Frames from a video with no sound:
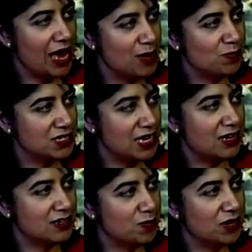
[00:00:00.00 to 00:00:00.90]

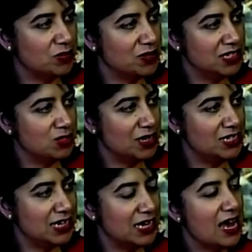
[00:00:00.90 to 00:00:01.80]
8% by 2020.
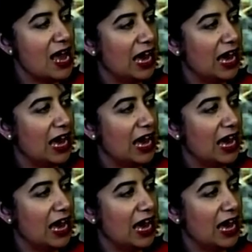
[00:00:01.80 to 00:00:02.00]
Hmm. Mm.